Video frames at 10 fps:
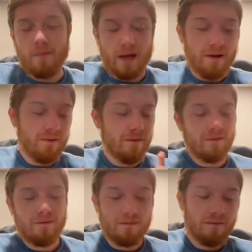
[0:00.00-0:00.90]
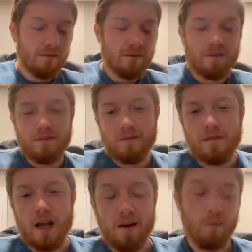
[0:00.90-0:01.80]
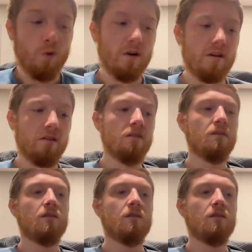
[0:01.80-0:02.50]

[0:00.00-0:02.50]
but not important.